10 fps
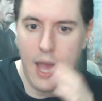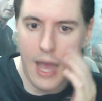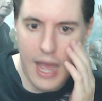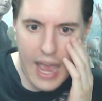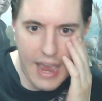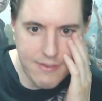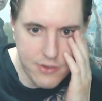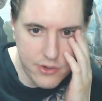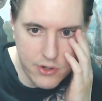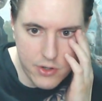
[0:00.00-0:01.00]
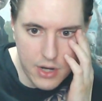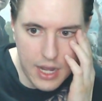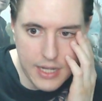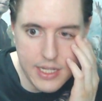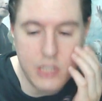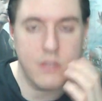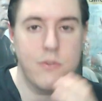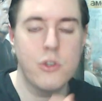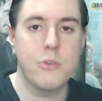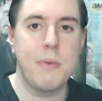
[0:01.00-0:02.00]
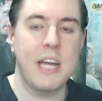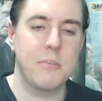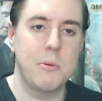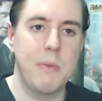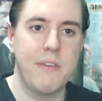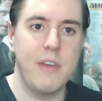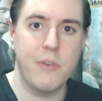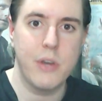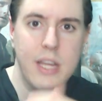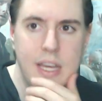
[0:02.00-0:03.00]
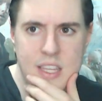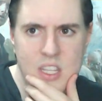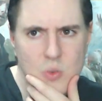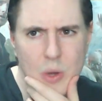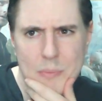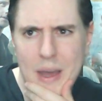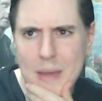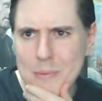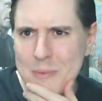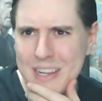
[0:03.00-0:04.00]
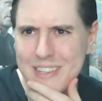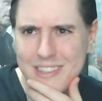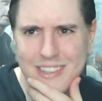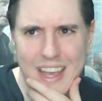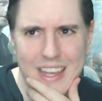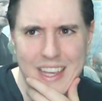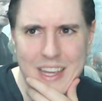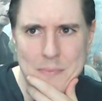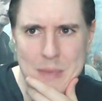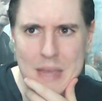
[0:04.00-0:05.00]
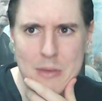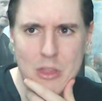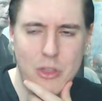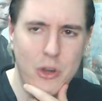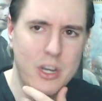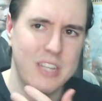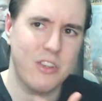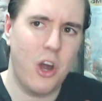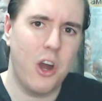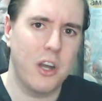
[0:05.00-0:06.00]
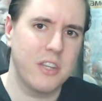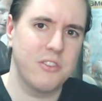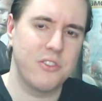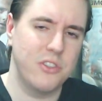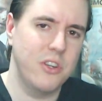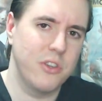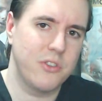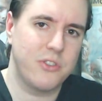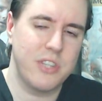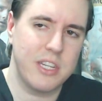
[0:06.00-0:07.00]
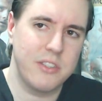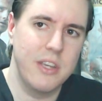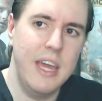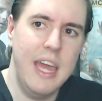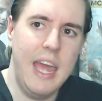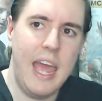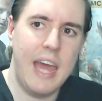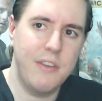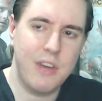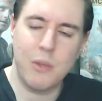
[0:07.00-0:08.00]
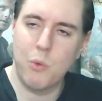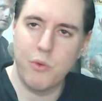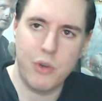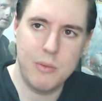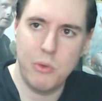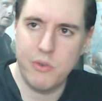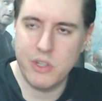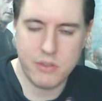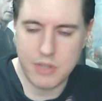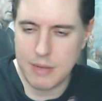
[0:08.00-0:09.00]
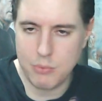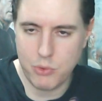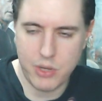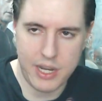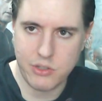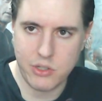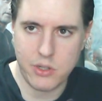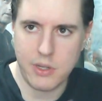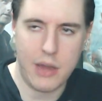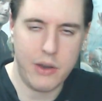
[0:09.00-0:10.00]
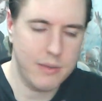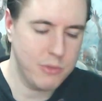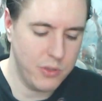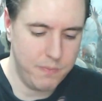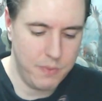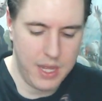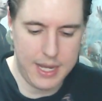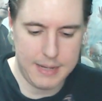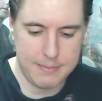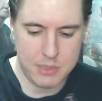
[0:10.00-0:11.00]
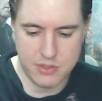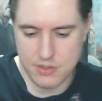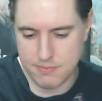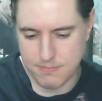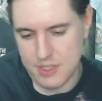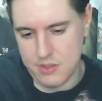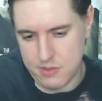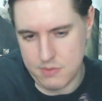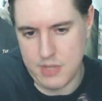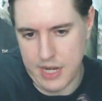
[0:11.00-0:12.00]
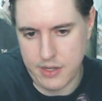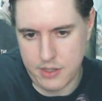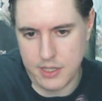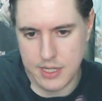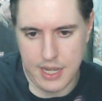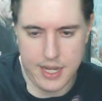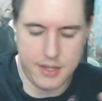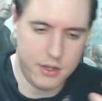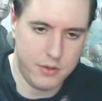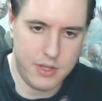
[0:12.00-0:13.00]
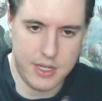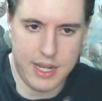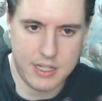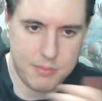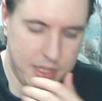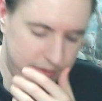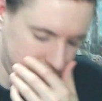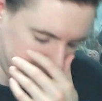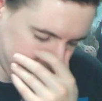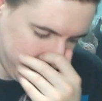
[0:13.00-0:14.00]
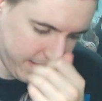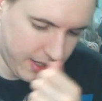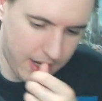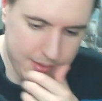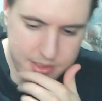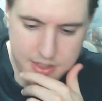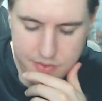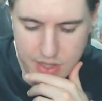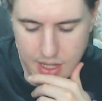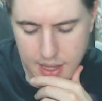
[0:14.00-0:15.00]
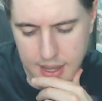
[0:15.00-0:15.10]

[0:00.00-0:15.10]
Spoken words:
After Days of Future Past being my favorite, this one might be my second, maybe third. It's hard because, you know, there's six, and you've got the Wolverine movies and Deadpool, and I guess you can count him too, because he's technically, you know, in X-Men from the comics and everything.